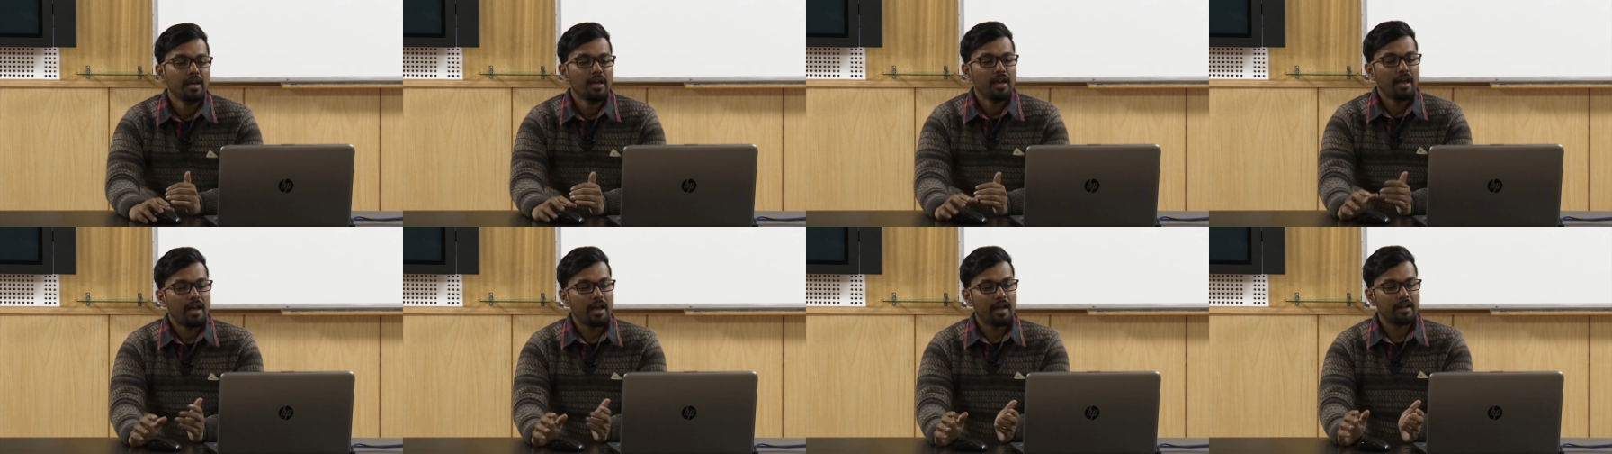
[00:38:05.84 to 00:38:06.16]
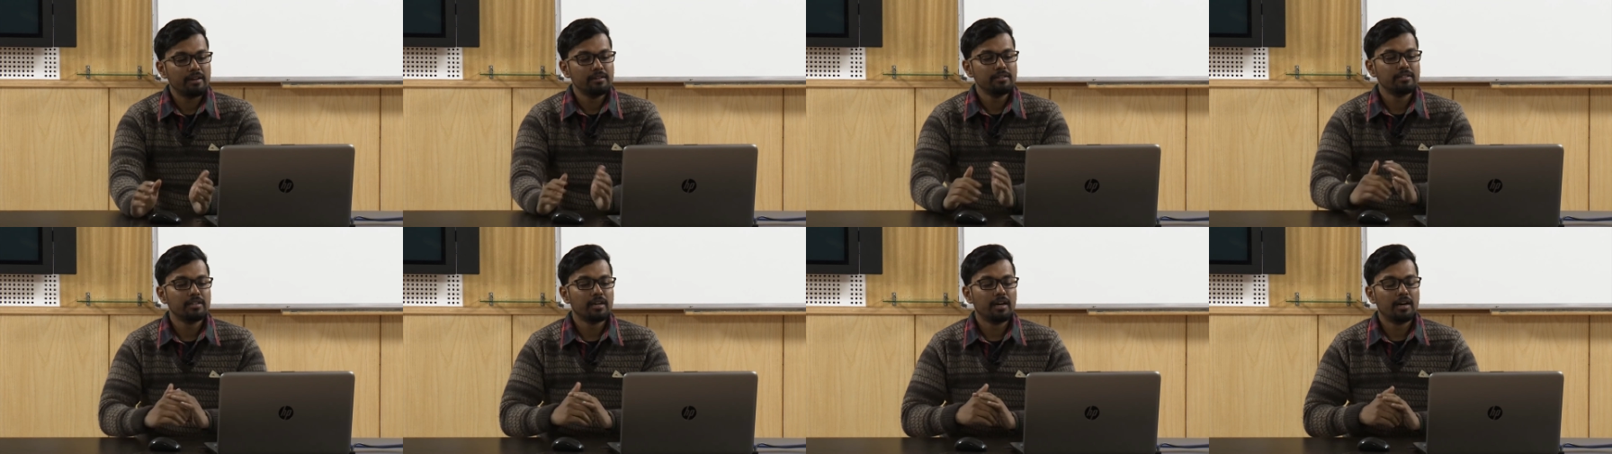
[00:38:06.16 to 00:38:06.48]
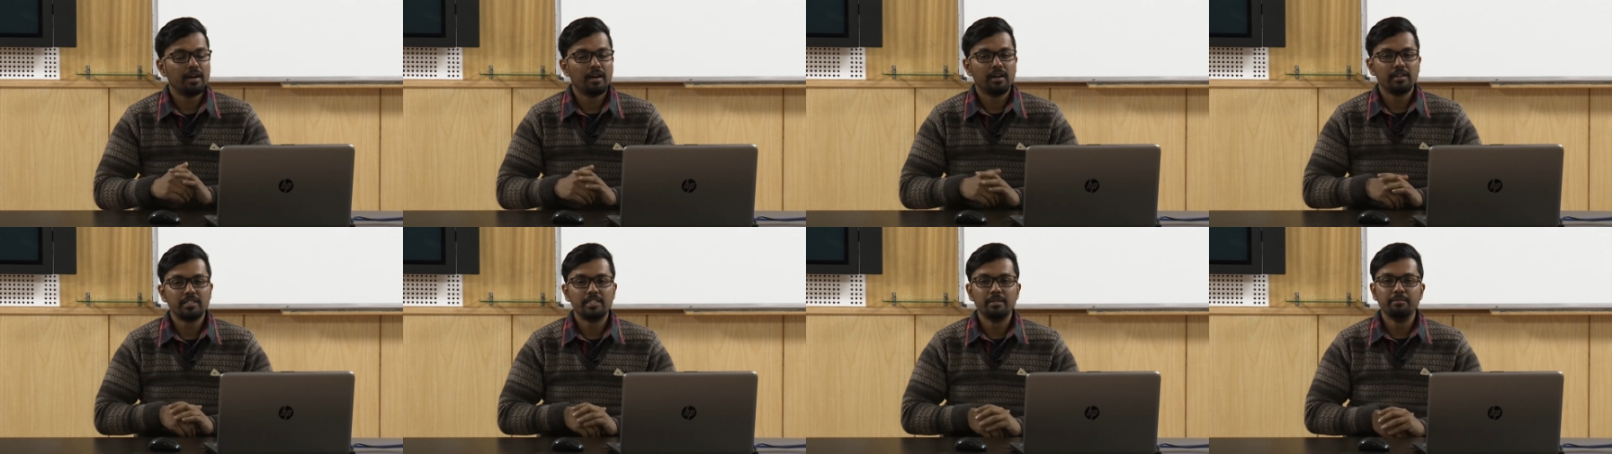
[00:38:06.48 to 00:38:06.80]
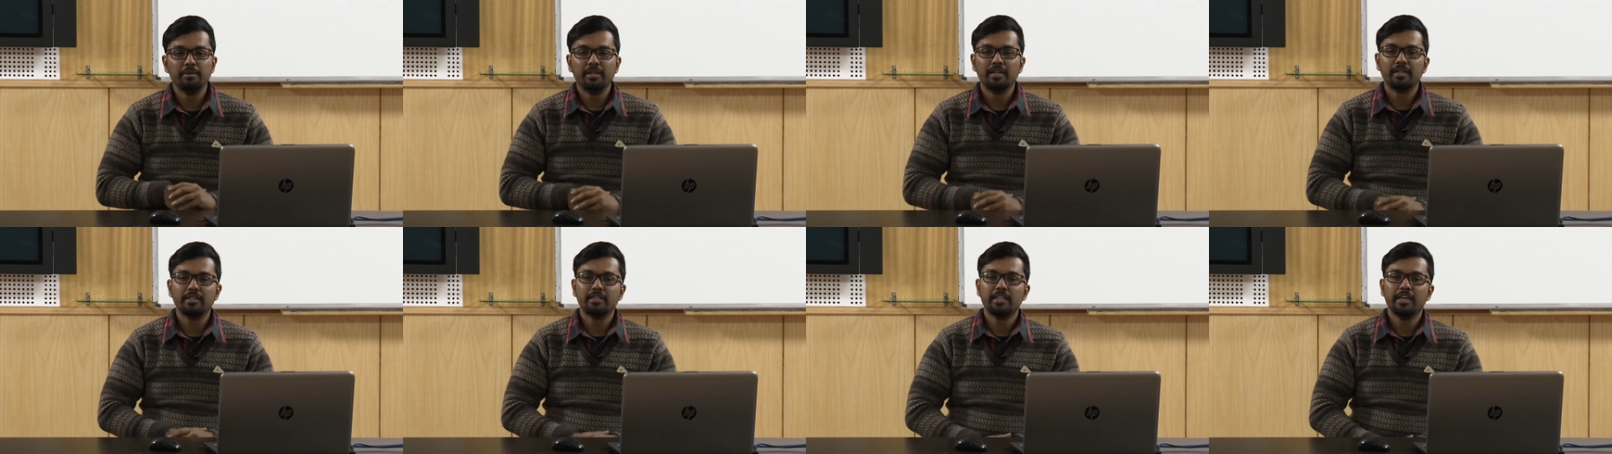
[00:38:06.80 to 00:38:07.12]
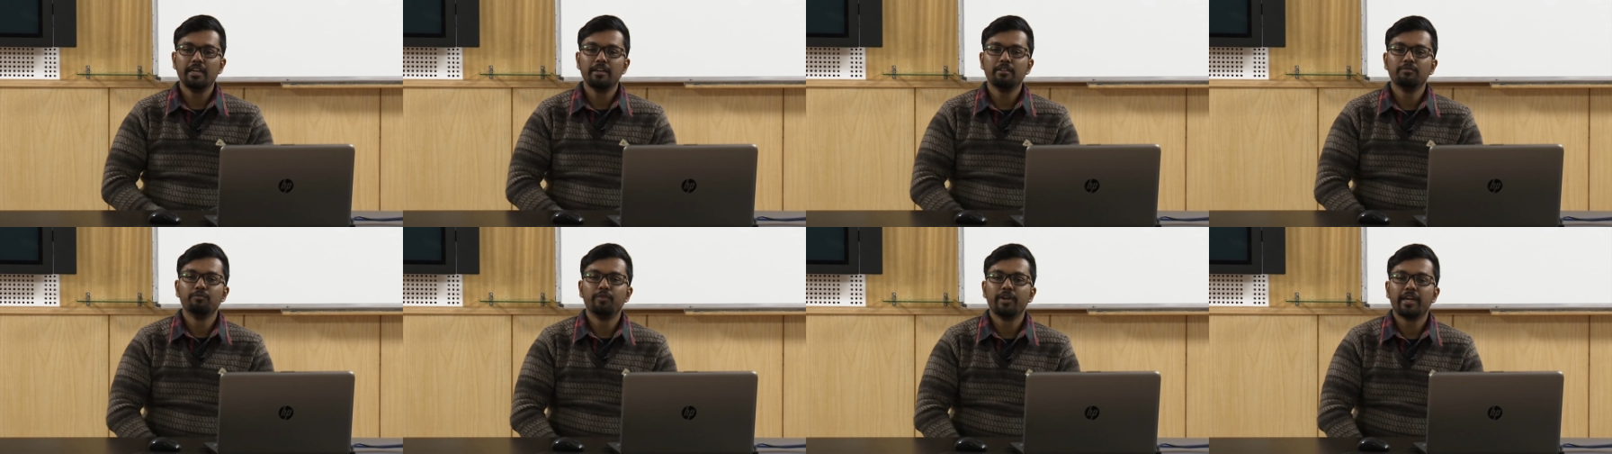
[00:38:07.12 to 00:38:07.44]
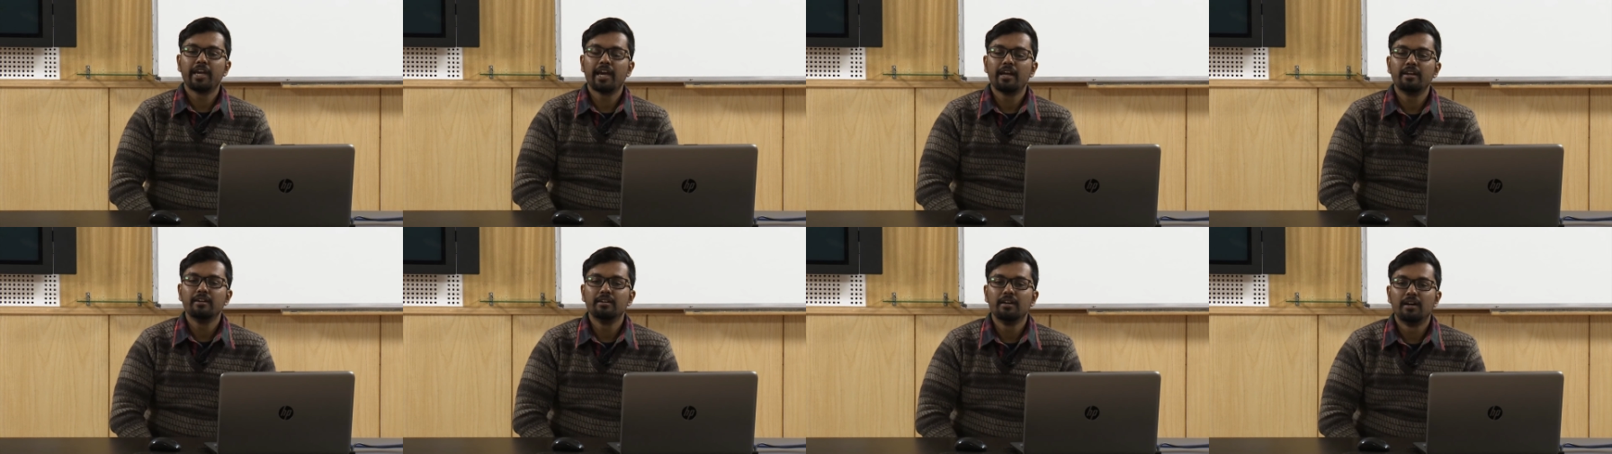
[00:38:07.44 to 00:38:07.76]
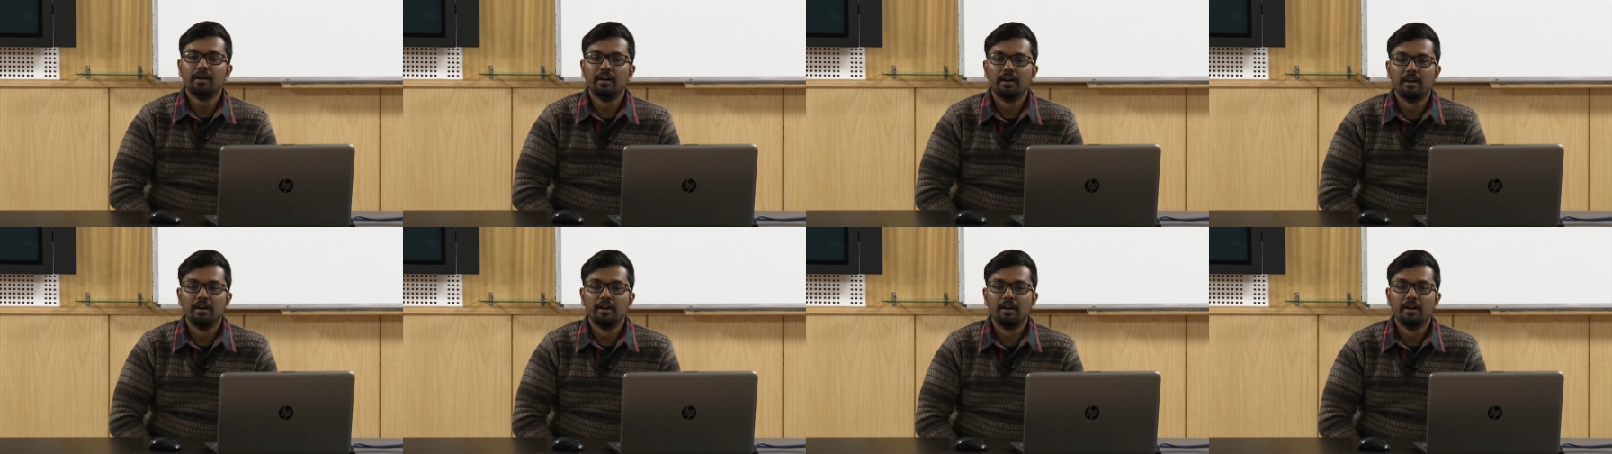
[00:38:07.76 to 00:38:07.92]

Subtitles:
And similar thing we can